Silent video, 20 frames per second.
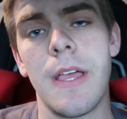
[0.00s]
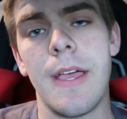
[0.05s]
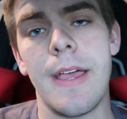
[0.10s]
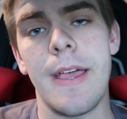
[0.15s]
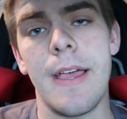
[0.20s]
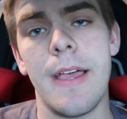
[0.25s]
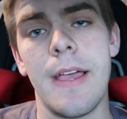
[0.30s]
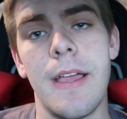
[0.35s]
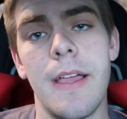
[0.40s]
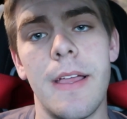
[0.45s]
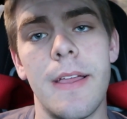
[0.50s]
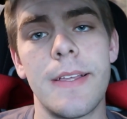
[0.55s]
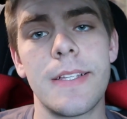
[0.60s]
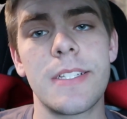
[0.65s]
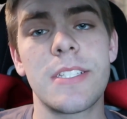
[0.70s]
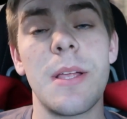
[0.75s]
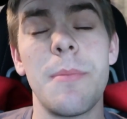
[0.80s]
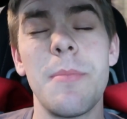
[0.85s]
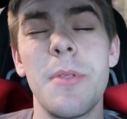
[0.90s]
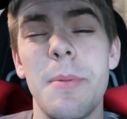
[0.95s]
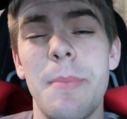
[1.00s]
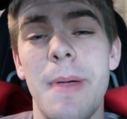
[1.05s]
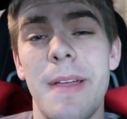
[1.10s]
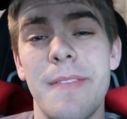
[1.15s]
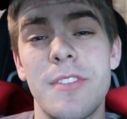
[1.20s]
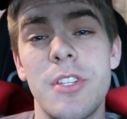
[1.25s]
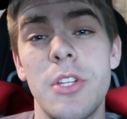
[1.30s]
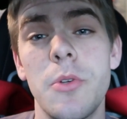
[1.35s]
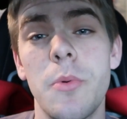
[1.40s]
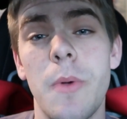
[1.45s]
Some of them
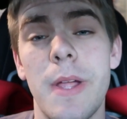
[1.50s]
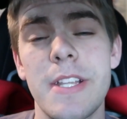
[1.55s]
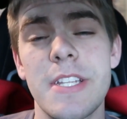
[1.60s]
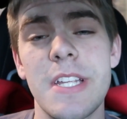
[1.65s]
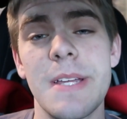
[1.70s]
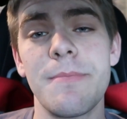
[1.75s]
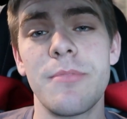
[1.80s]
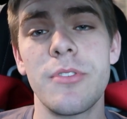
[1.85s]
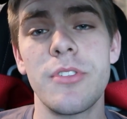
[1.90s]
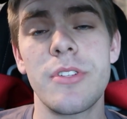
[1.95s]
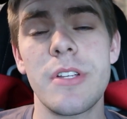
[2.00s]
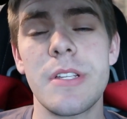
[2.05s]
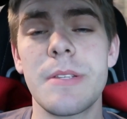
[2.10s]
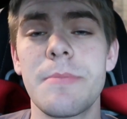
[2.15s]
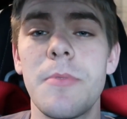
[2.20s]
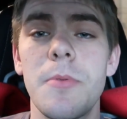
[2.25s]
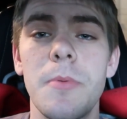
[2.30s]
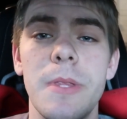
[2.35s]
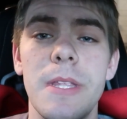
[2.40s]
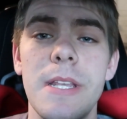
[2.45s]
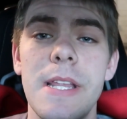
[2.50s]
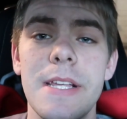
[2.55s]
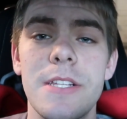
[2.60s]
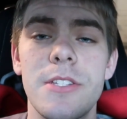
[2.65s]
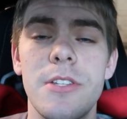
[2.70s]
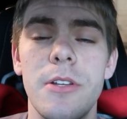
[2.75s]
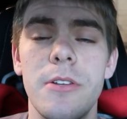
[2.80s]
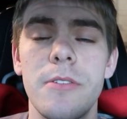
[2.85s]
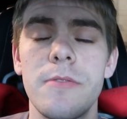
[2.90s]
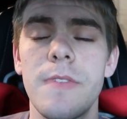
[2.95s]
have 2-way damper adjustment with an
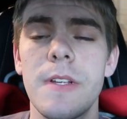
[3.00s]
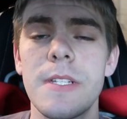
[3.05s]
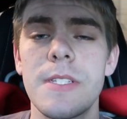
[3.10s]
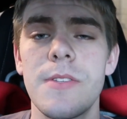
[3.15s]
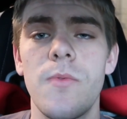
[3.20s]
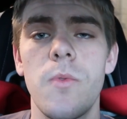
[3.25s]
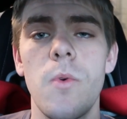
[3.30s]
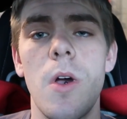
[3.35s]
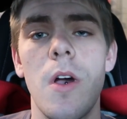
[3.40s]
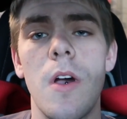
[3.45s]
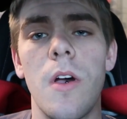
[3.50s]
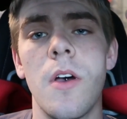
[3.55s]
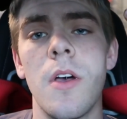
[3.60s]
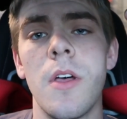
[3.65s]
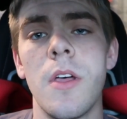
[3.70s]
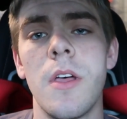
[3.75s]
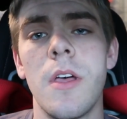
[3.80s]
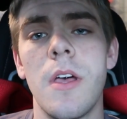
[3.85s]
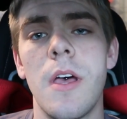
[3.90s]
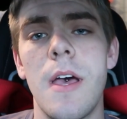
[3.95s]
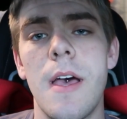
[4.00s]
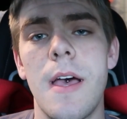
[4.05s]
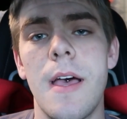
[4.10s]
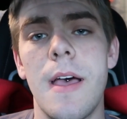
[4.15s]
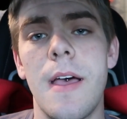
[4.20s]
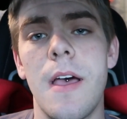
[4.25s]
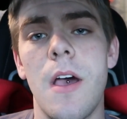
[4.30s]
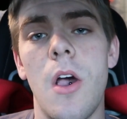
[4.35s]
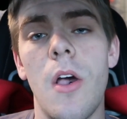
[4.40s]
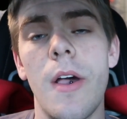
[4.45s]
external reservoir,
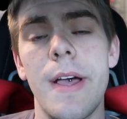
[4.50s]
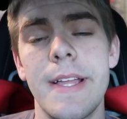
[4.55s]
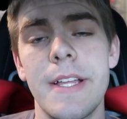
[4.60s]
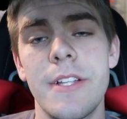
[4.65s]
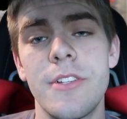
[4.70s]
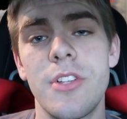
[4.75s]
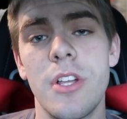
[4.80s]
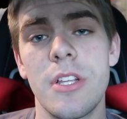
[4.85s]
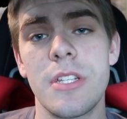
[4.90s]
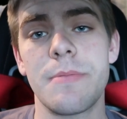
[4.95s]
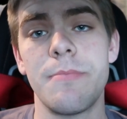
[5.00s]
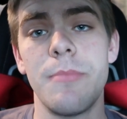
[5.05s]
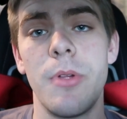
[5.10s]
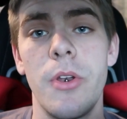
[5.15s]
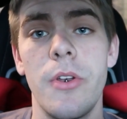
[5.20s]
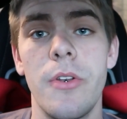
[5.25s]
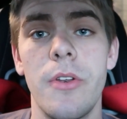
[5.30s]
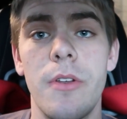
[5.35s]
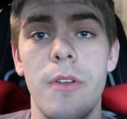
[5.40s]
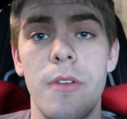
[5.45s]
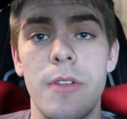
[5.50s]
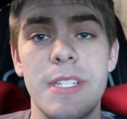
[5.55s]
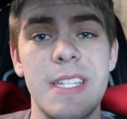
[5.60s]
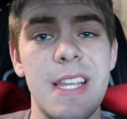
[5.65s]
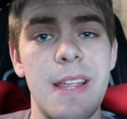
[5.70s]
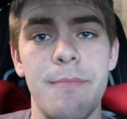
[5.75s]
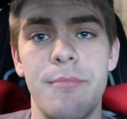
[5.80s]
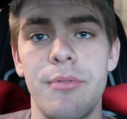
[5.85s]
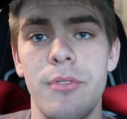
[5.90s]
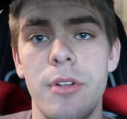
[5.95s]
height adjustment
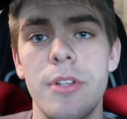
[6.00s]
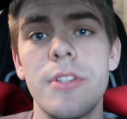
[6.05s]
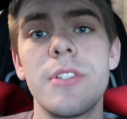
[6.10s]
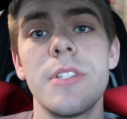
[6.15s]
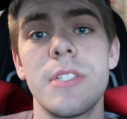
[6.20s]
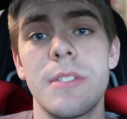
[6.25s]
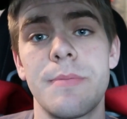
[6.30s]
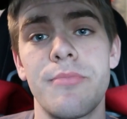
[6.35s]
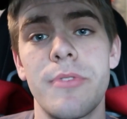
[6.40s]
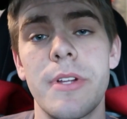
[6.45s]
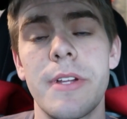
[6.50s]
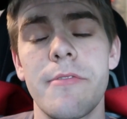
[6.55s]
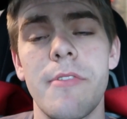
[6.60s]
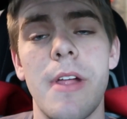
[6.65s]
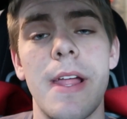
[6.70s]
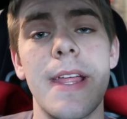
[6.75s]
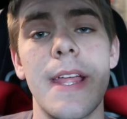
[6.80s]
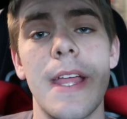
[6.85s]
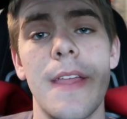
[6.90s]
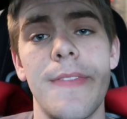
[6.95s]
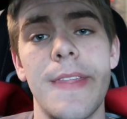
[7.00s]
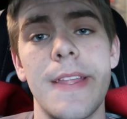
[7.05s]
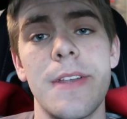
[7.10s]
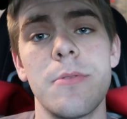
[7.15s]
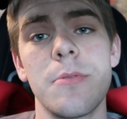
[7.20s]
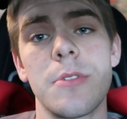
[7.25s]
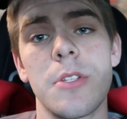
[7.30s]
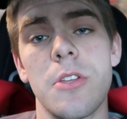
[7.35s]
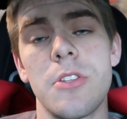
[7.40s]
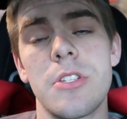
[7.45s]
separate to spring rate, and
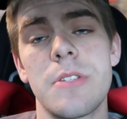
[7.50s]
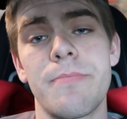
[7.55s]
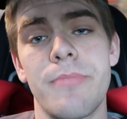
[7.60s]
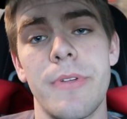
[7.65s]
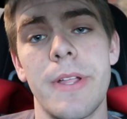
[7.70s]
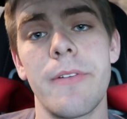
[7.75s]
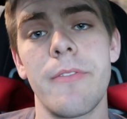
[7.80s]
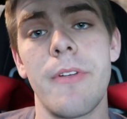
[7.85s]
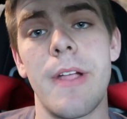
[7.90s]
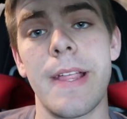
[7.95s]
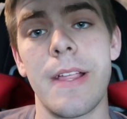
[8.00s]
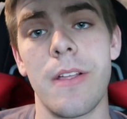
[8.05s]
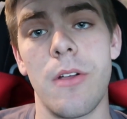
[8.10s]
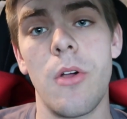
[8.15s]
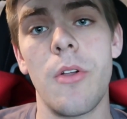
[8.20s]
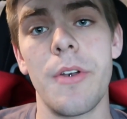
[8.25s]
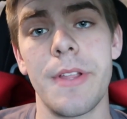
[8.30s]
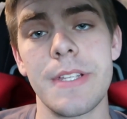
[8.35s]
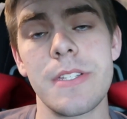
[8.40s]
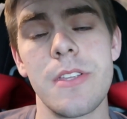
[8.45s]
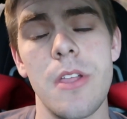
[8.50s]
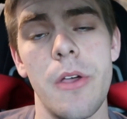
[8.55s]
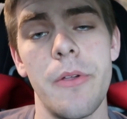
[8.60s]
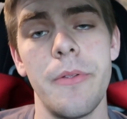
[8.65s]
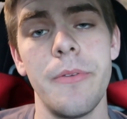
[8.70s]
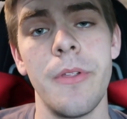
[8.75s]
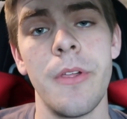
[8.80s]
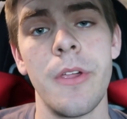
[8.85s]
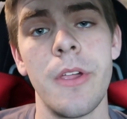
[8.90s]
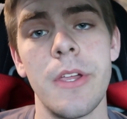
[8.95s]
then also spring rate on its
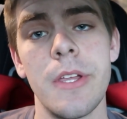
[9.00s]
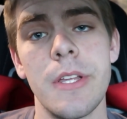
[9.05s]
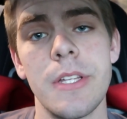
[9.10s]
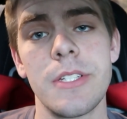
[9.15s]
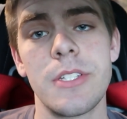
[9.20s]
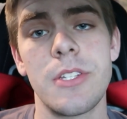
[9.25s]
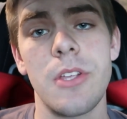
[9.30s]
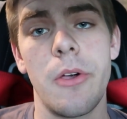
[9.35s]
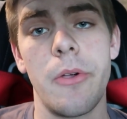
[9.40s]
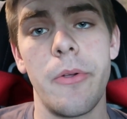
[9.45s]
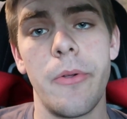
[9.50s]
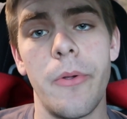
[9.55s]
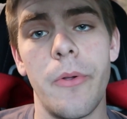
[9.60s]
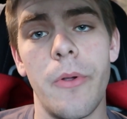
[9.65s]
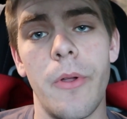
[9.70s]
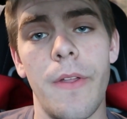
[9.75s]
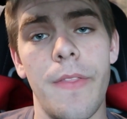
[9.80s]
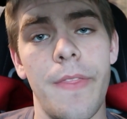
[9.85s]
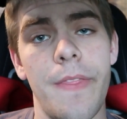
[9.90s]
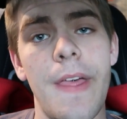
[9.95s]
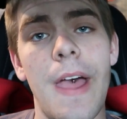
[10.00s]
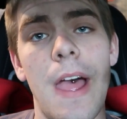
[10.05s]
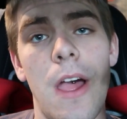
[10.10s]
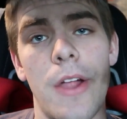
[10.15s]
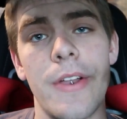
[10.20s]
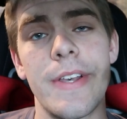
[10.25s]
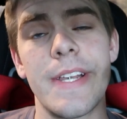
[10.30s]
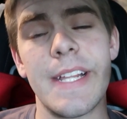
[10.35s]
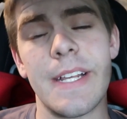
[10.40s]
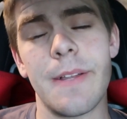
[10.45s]
own. So
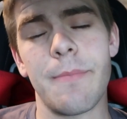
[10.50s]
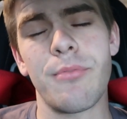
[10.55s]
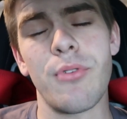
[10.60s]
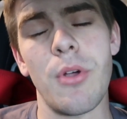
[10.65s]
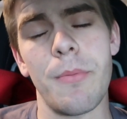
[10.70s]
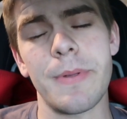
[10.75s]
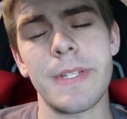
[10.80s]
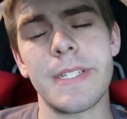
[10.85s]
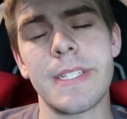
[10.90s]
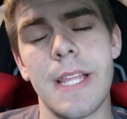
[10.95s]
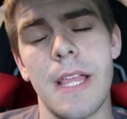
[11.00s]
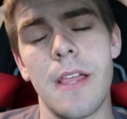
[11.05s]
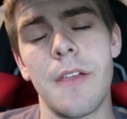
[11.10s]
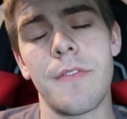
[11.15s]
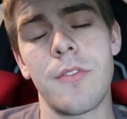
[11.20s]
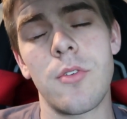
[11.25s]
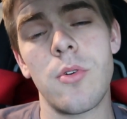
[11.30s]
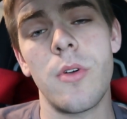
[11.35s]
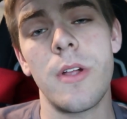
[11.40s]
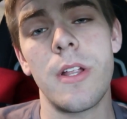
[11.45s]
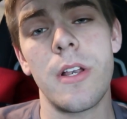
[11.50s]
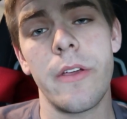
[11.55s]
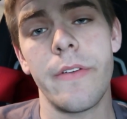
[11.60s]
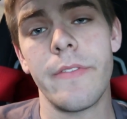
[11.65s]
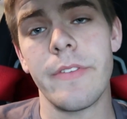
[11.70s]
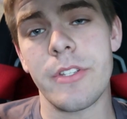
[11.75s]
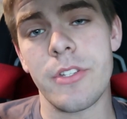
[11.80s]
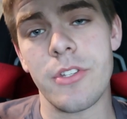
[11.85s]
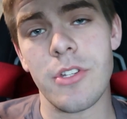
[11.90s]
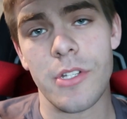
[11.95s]
that I need a proper set of
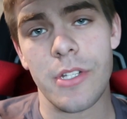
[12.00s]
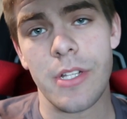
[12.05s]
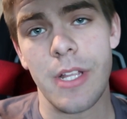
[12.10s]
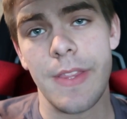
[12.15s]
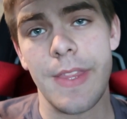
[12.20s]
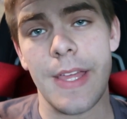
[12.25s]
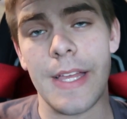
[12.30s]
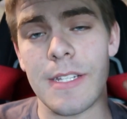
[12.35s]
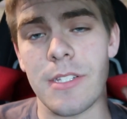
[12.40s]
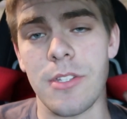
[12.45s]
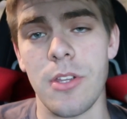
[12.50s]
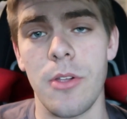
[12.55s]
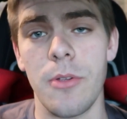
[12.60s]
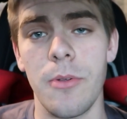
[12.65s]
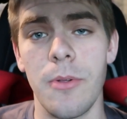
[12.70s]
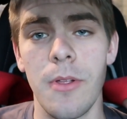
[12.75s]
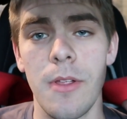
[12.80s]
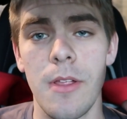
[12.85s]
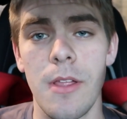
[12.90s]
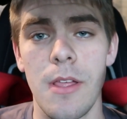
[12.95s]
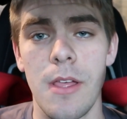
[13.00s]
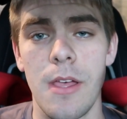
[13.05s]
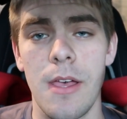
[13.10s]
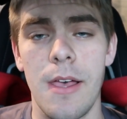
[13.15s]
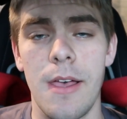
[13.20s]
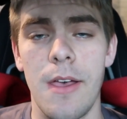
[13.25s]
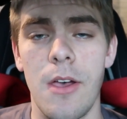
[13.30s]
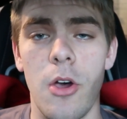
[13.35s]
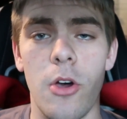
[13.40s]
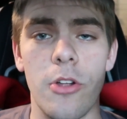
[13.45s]
coilovers just like that, so
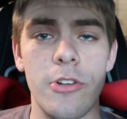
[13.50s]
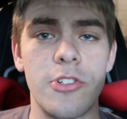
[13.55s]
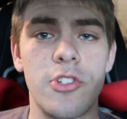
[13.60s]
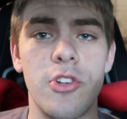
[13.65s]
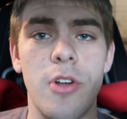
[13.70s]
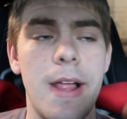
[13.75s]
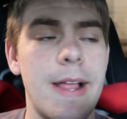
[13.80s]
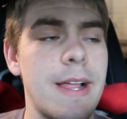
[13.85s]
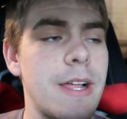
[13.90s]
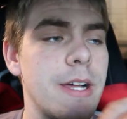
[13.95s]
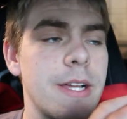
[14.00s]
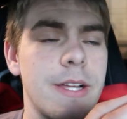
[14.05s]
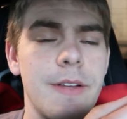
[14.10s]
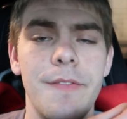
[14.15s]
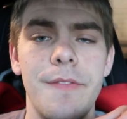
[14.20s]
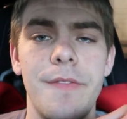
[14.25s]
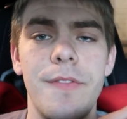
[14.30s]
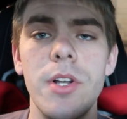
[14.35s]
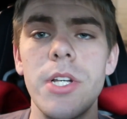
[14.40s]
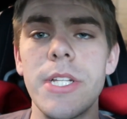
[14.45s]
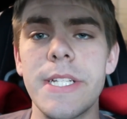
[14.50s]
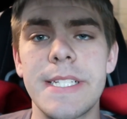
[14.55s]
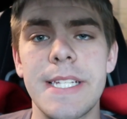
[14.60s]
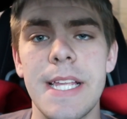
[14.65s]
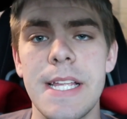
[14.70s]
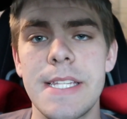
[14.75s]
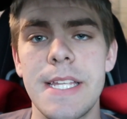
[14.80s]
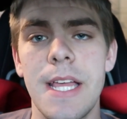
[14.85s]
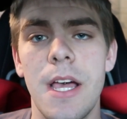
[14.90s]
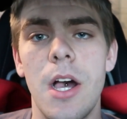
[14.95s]
on track I can fully
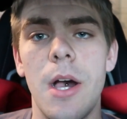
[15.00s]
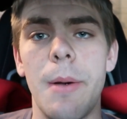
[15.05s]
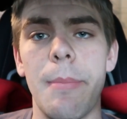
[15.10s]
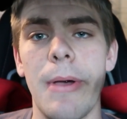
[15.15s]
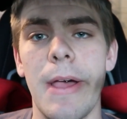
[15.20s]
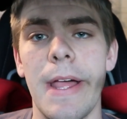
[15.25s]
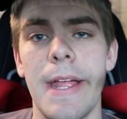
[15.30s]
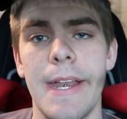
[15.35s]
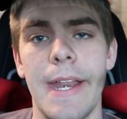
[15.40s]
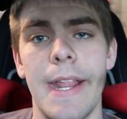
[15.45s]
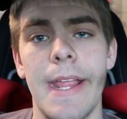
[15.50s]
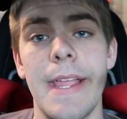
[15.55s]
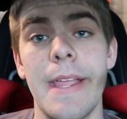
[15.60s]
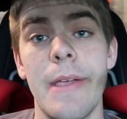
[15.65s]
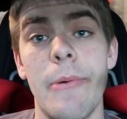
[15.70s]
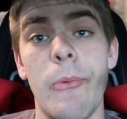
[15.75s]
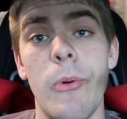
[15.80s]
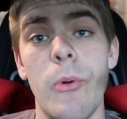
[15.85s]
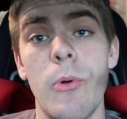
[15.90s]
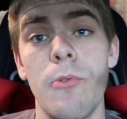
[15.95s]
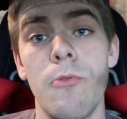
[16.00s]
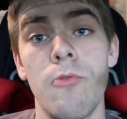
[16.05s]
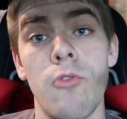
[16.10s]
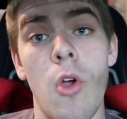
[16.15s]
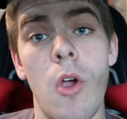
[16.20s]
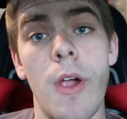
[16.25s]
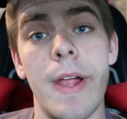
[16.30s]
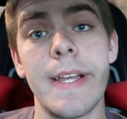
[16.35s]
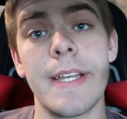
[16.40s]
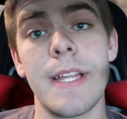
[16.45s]
set it up and it will
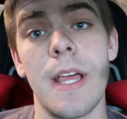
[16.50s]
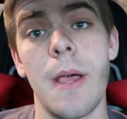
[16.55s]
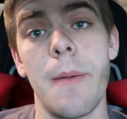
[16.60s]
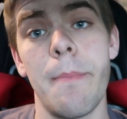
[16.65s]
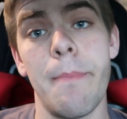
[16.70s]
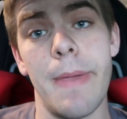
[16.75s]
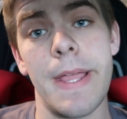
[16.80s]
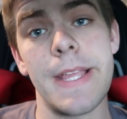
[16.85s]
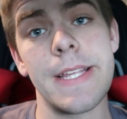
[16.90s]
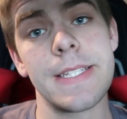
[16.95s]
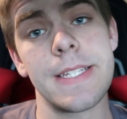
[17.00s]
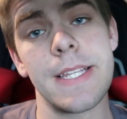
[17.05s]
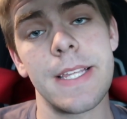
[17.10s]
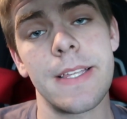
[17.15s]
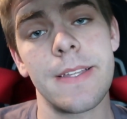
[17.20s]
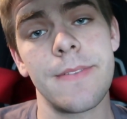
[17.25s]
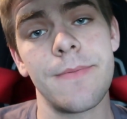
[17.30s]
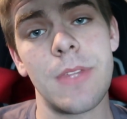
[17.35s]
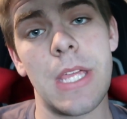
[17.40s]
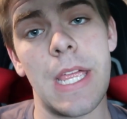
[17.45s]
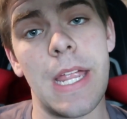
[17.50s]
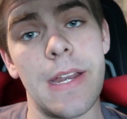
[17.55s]
ride amazing.